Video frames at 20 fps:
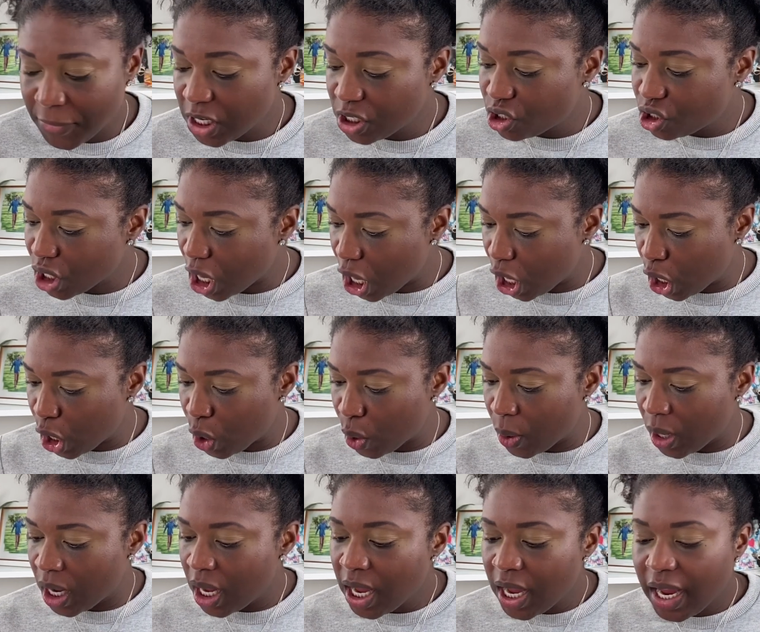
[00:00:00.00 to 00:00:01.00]

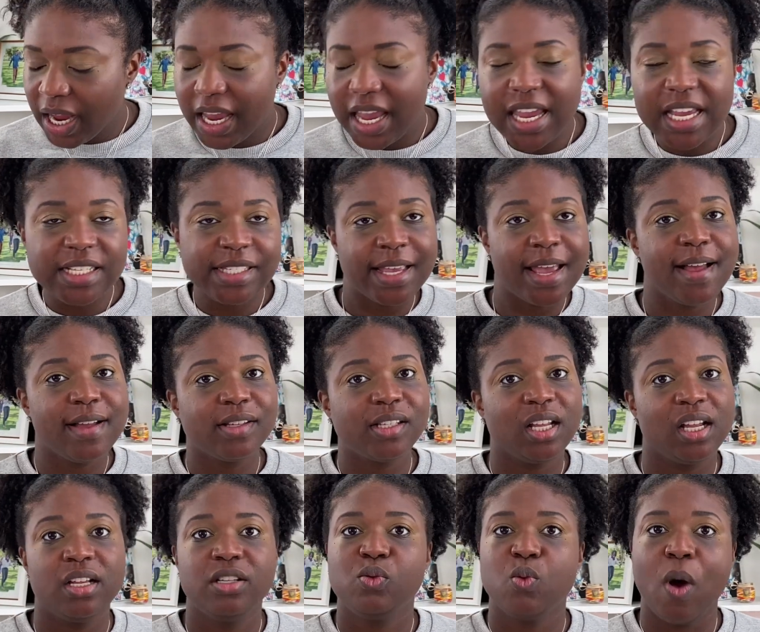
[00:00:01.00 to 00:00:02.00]
So he tells
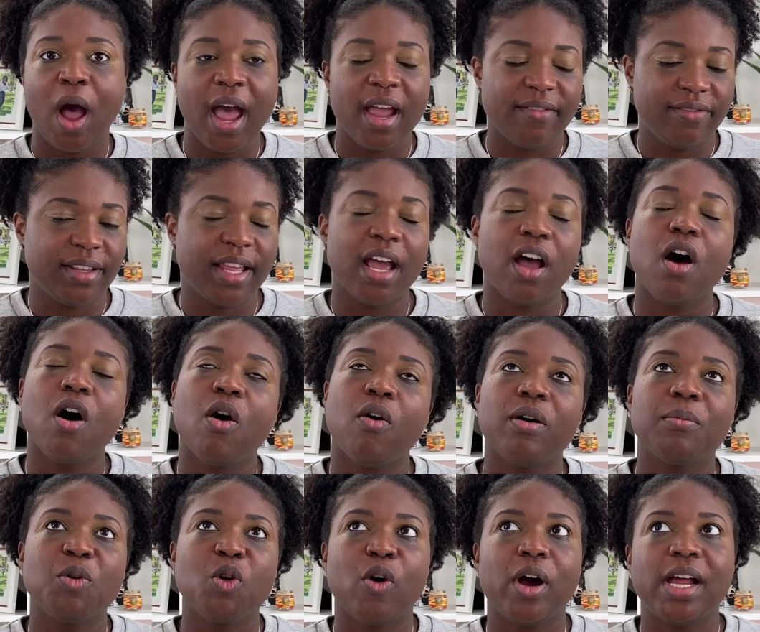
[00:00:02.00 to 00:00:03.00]
his wife that, oh,
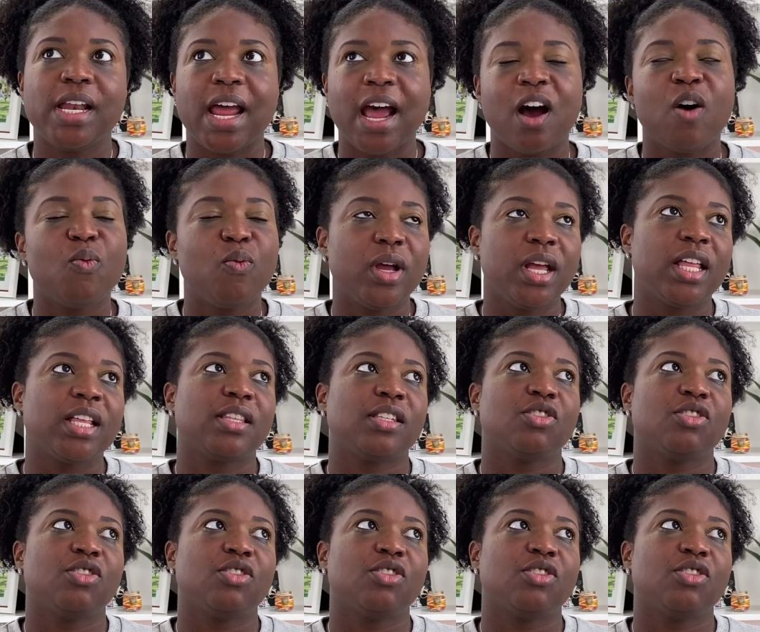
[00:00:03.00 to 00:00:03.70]
I'm going out with,